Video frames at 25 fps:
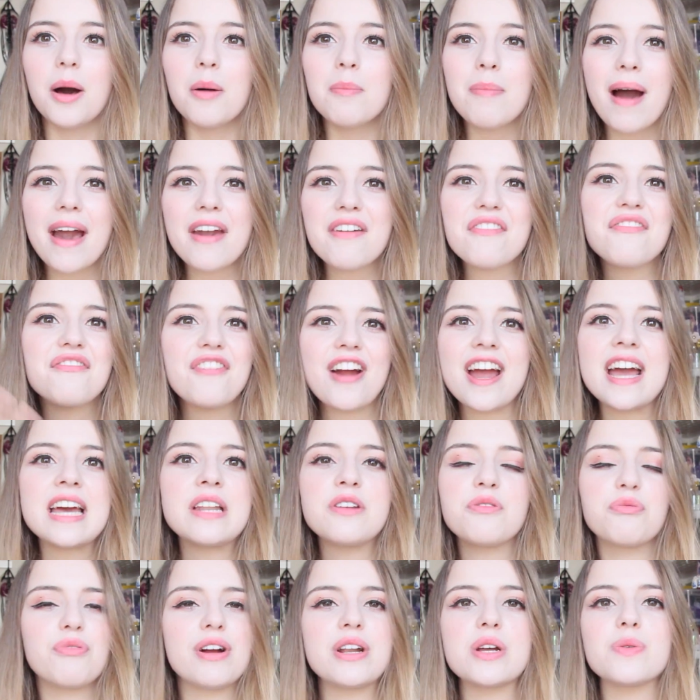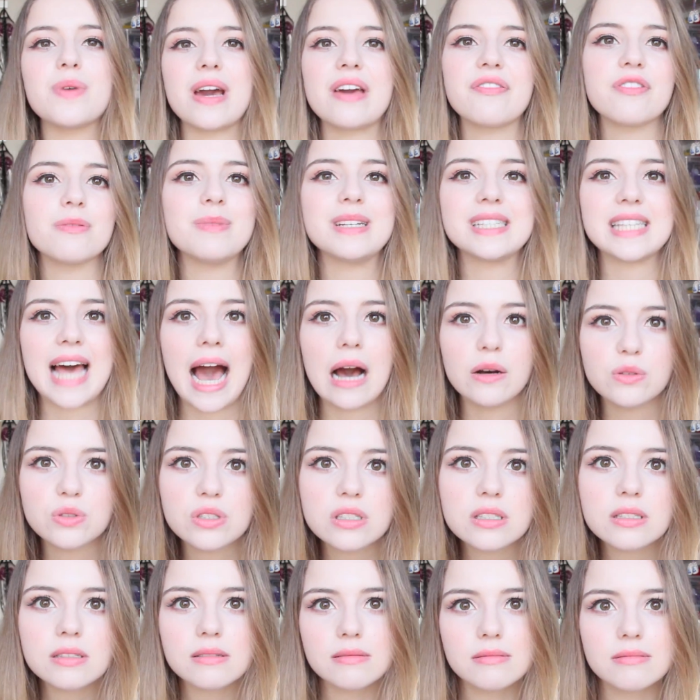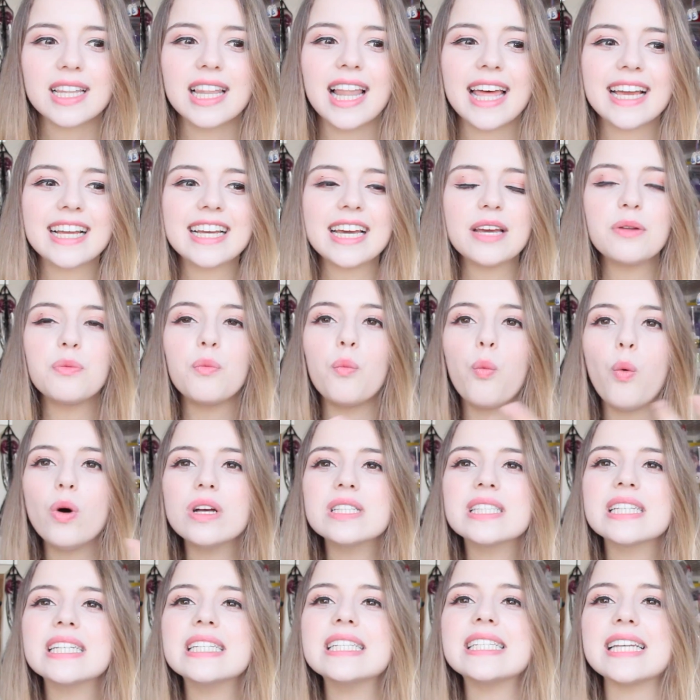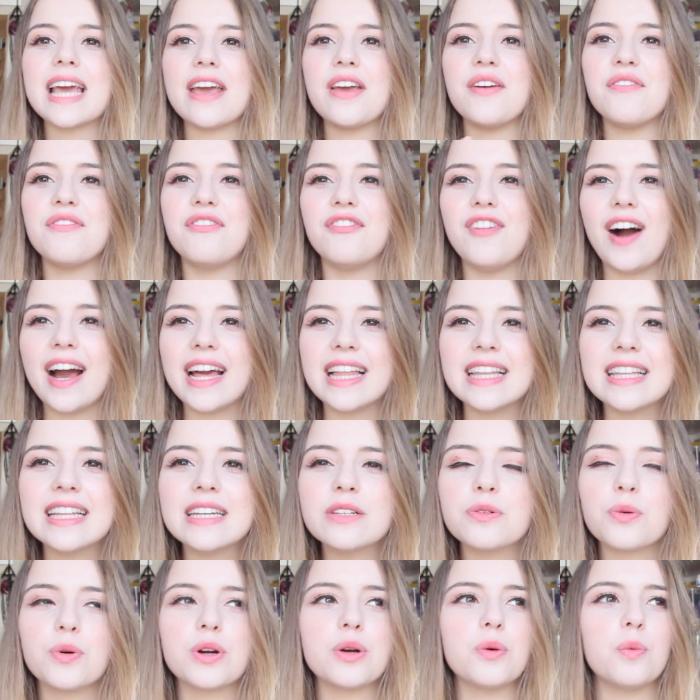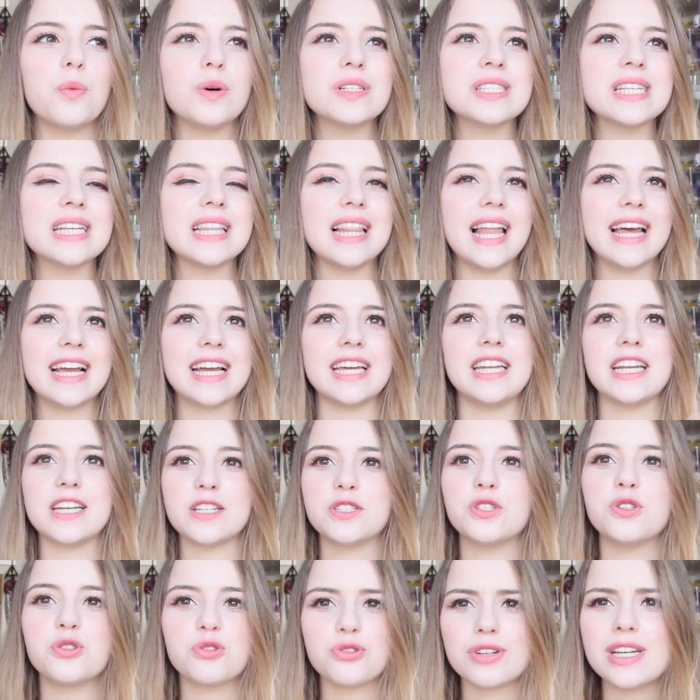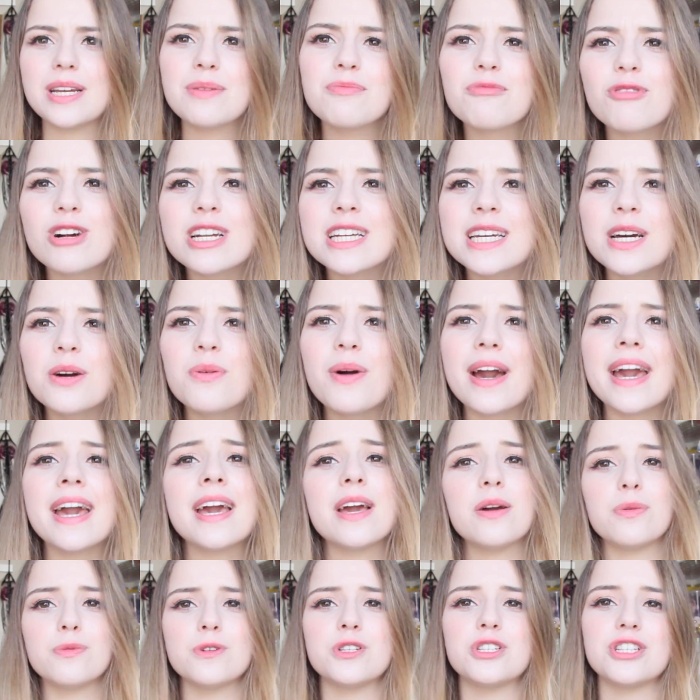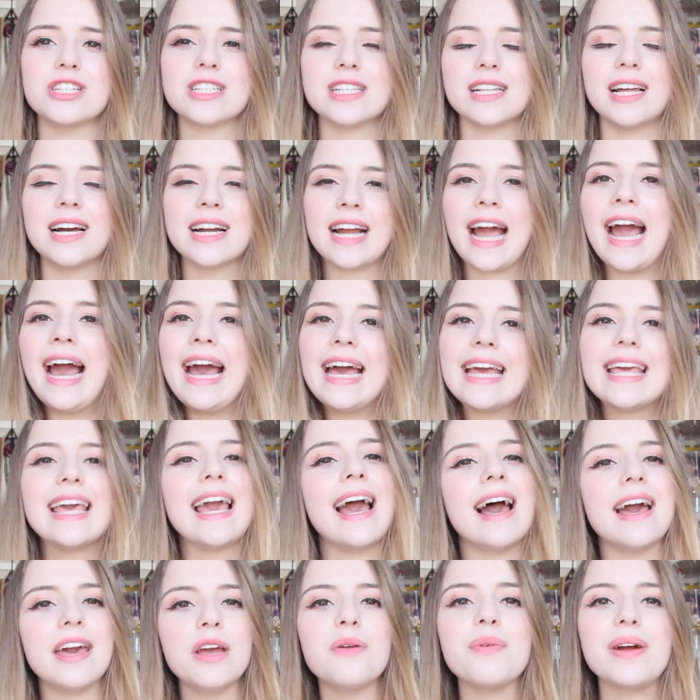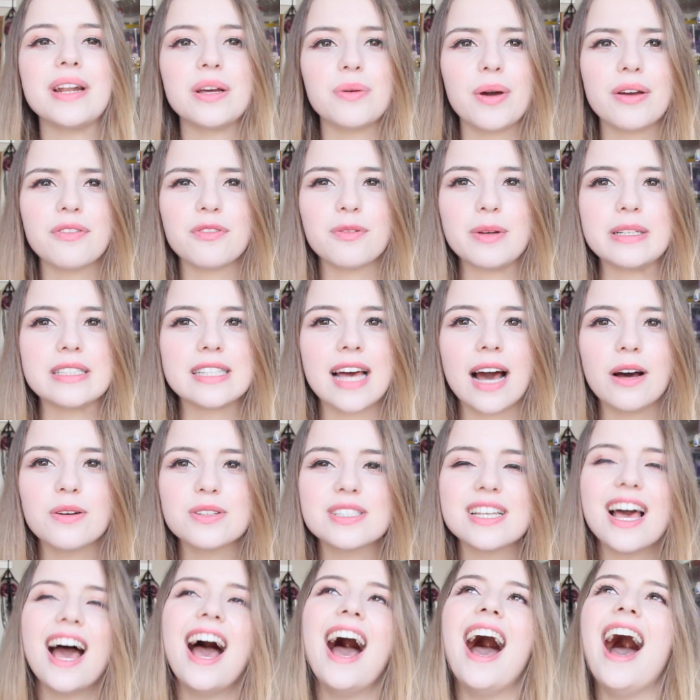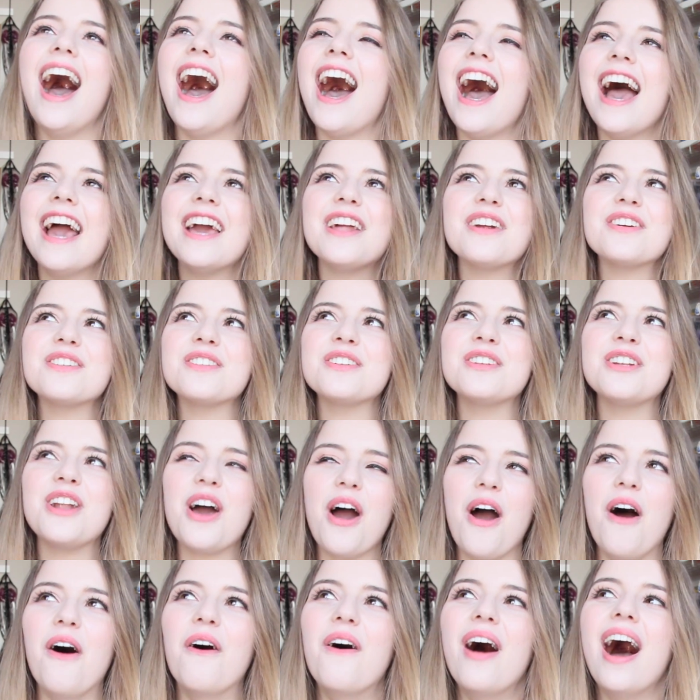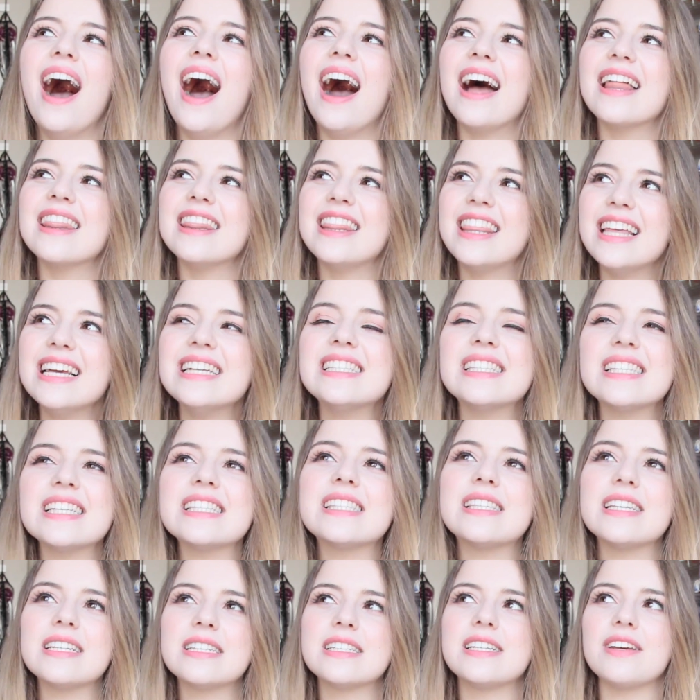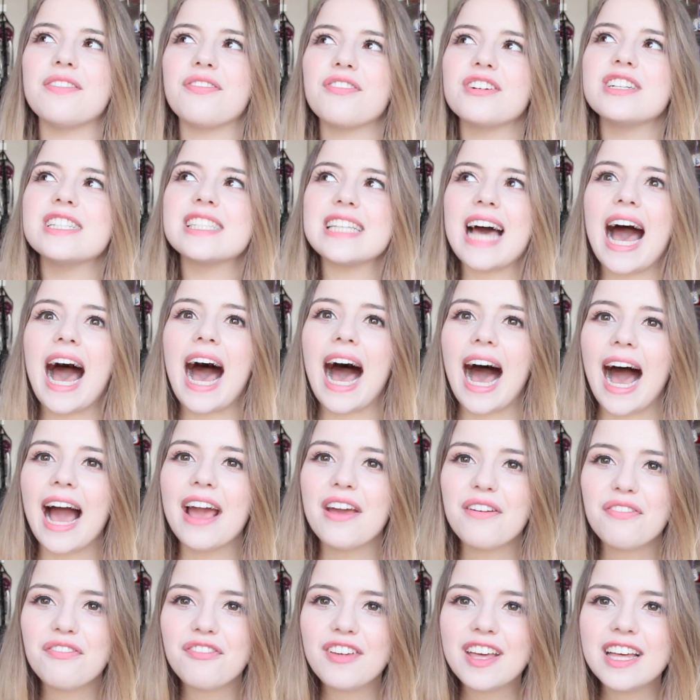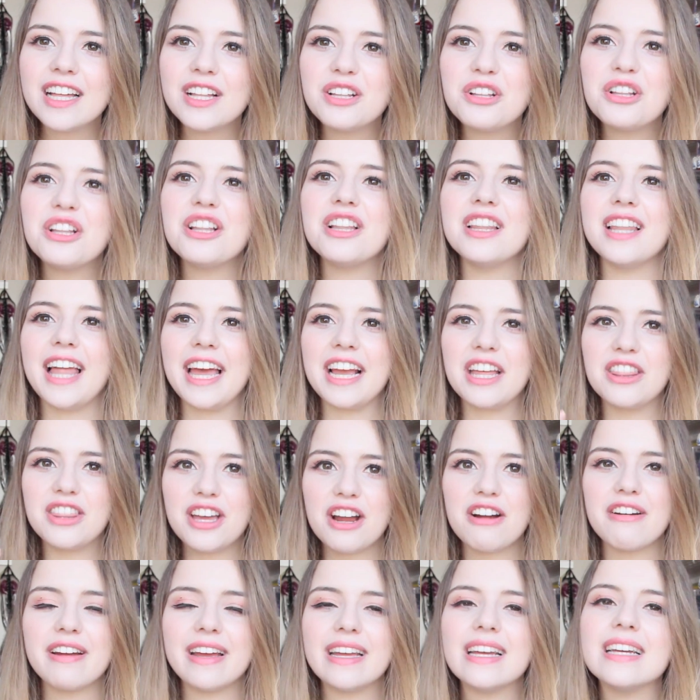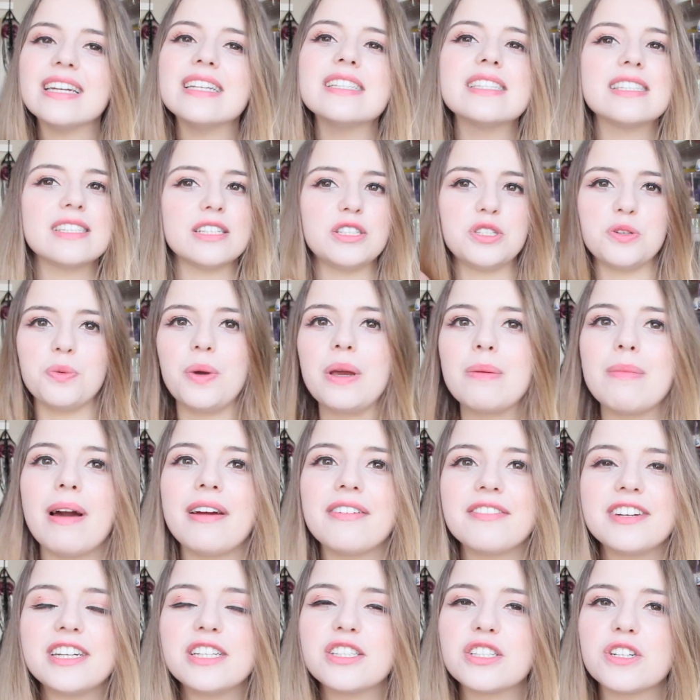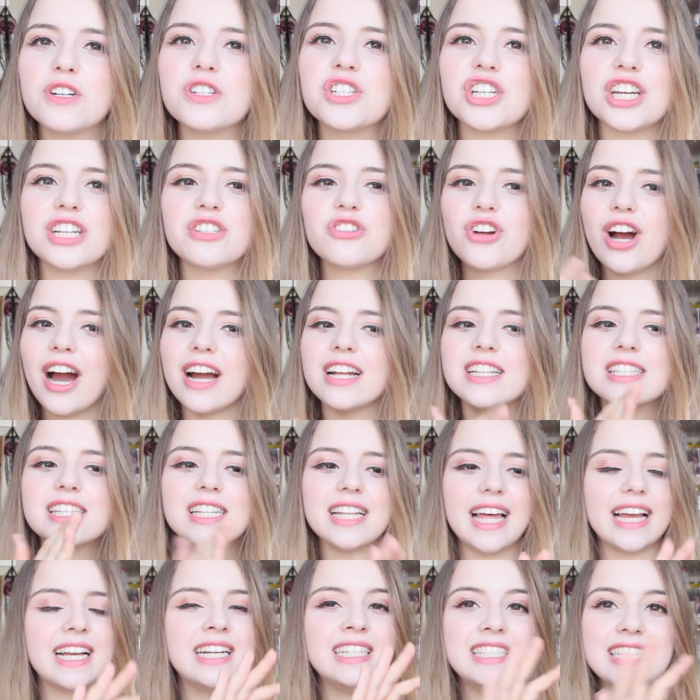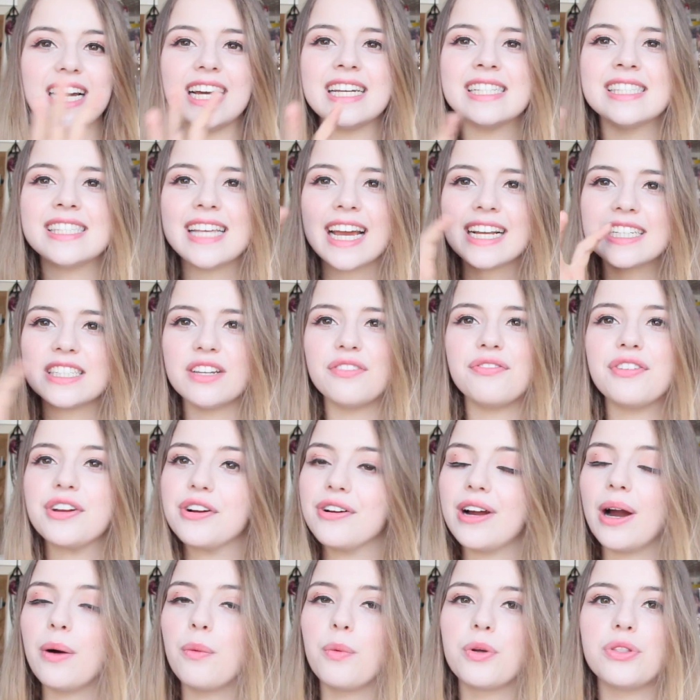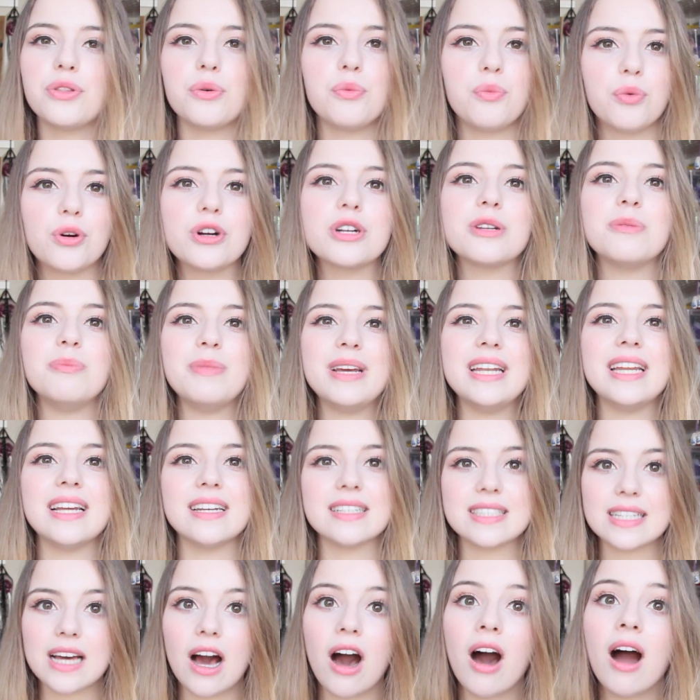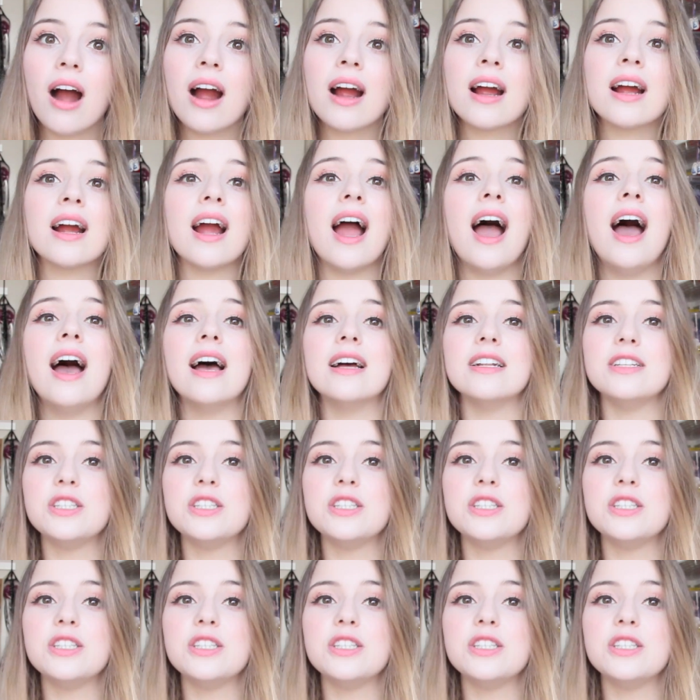My friend ran away from his house. Like, it wasn't a violent or it wasn't like an extreme running away. It was just like, yeah, he ran away from his house. I don't know. This is the difference I feel like there is doing my research and trying to like dissect and figure out what the word meanings are.